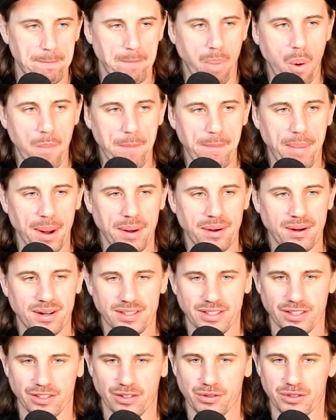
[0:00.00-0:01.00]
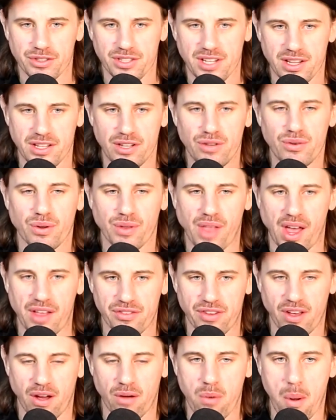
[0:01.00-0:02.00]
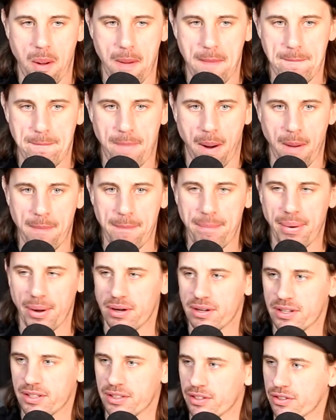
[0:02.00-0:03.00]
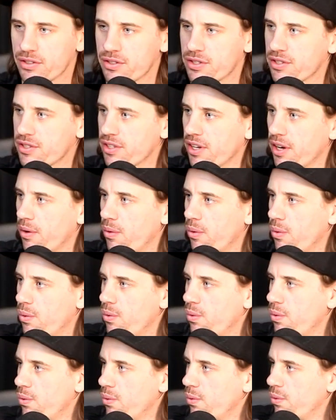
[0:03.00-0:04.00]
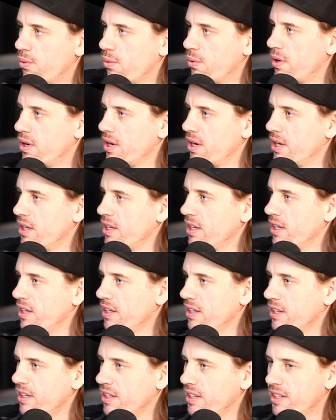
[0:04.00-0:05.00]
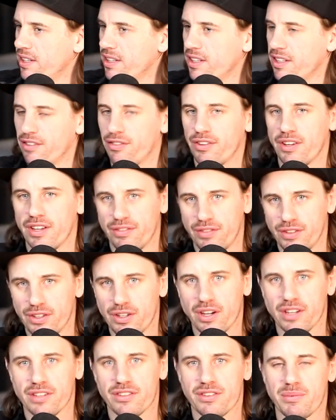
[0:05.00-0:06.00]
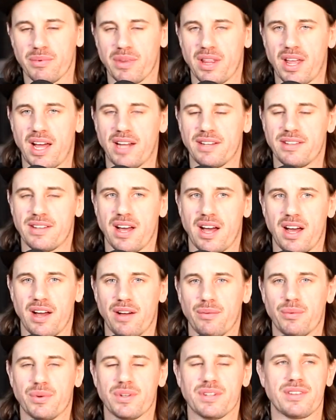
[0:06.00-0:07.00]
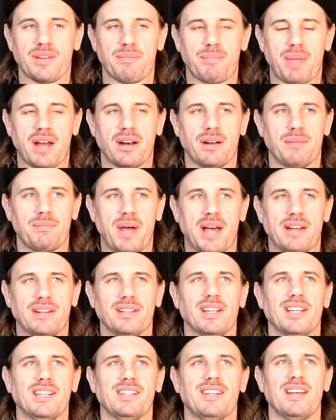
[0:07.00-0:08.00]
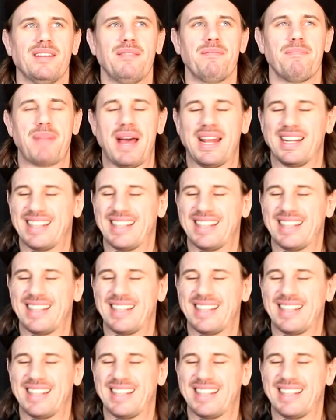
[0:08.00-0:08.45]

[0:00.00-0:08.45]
pump. You know that sound. Pump. And it's just like, oh. If you got some of that, what is it, Pedlington